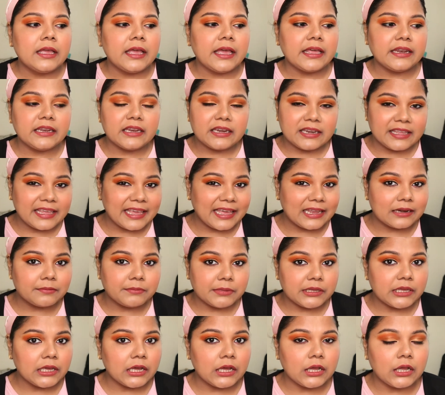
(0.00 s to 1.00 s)
and it
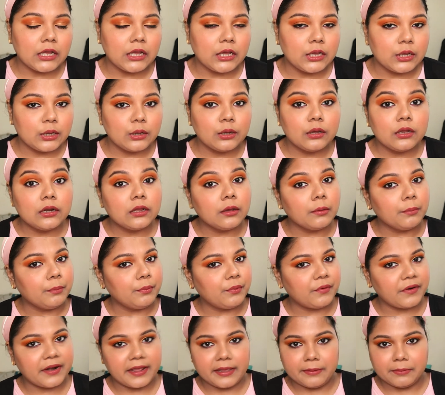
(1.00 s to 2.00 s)
can be a
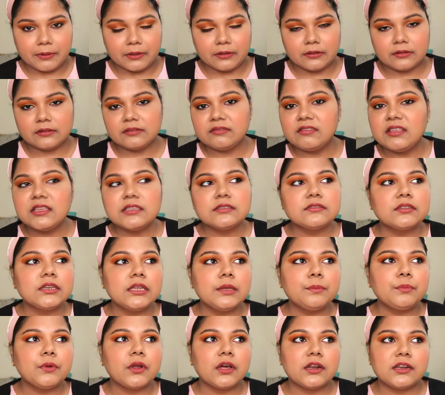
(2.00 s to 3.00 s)
good primer. These
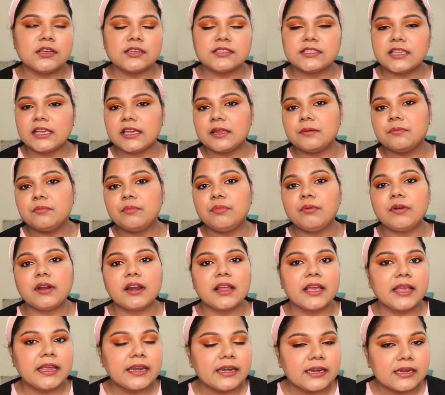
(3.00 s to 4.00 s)
three products I can
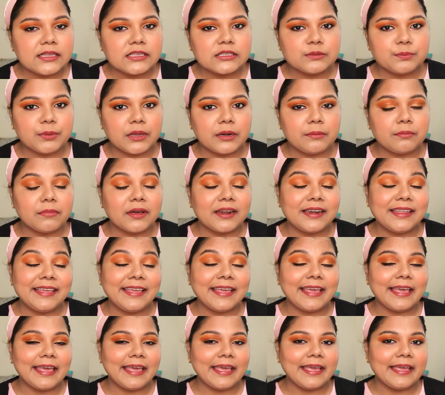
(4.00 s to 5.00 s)
blindly spend
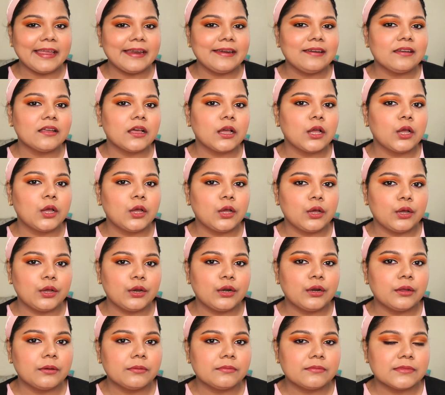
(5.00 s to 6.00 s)
money, and a
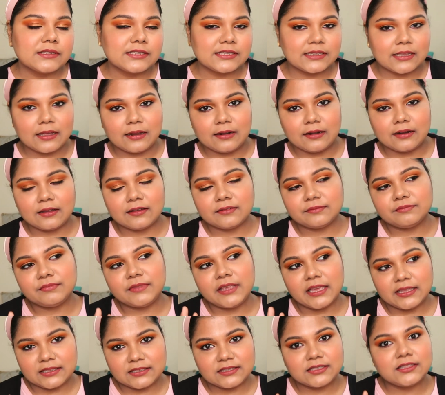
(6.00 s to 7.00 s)
good mascara.
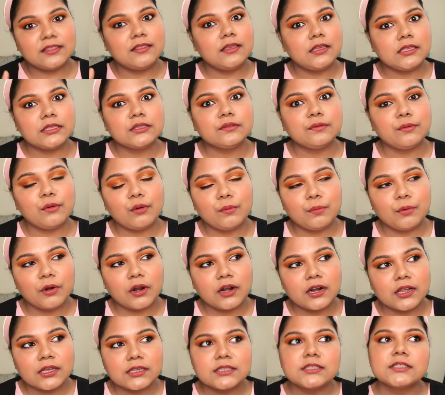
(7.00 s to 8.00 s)
Yes, these four
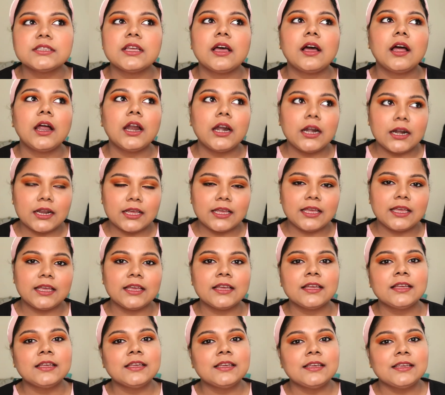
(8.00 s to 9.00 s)
products are
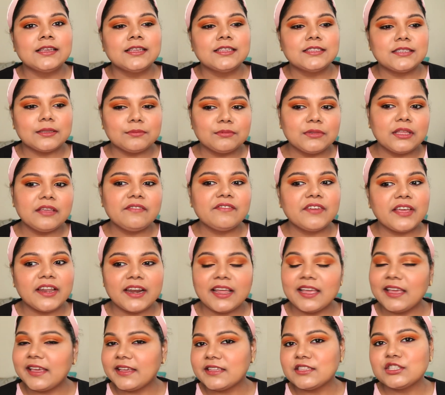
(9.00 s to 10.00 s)
like something
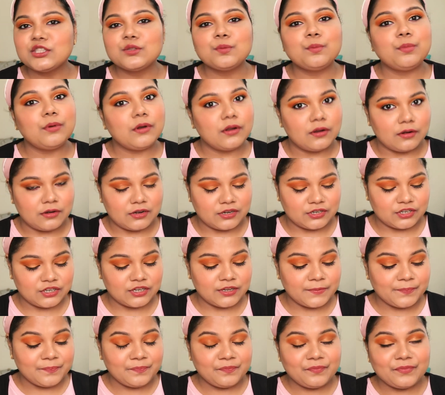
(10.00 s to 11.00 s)
where I can
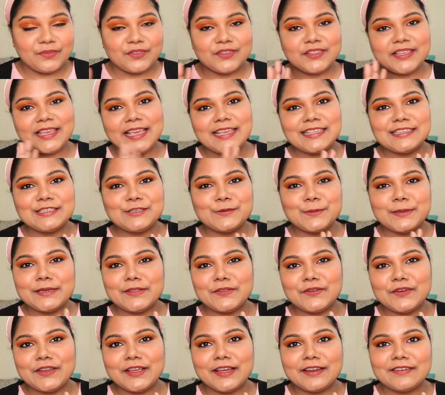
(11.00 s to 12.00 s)
splurge. So yes,
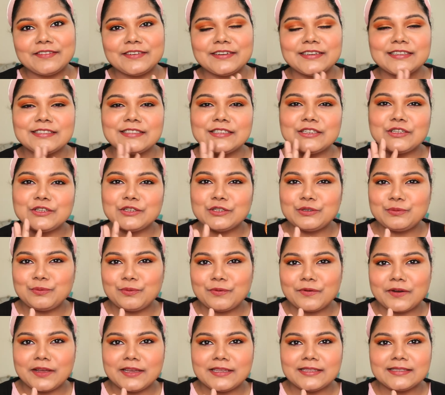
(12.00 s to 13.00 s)
$2,300 is a good
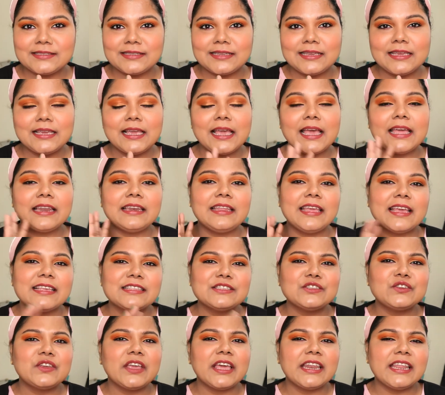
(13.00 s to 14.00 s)
pricing, and
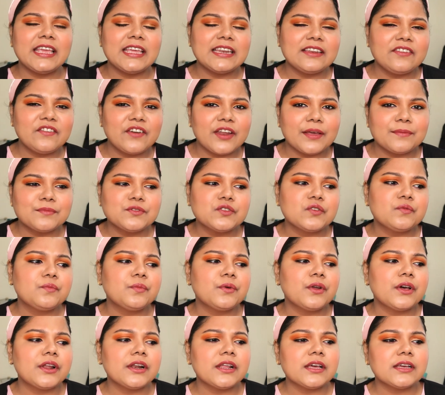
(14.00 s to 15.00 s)
yes, you get 8 grams
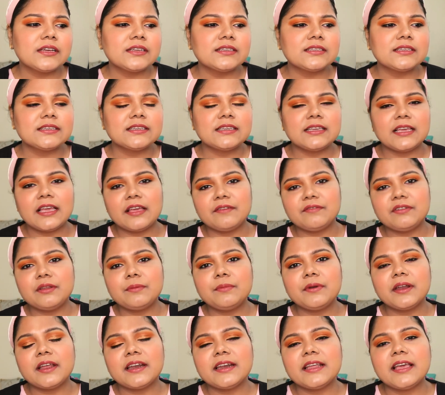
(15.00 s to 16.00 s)
of product.
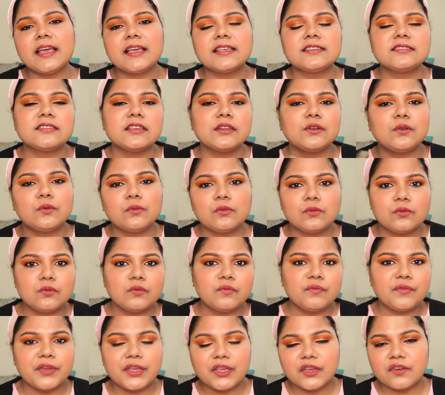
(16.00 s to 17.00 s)
Every brand has their
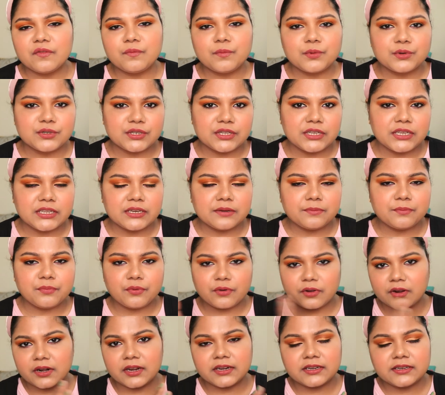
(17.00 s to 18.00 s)
own way of putting in
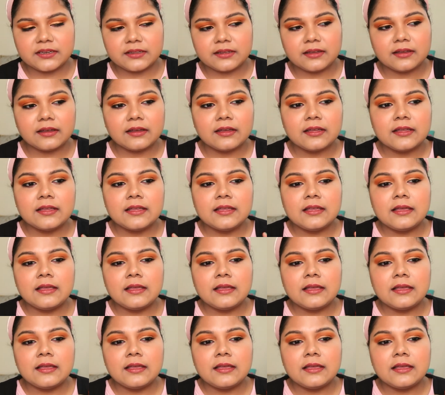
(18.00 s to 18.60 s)
product here,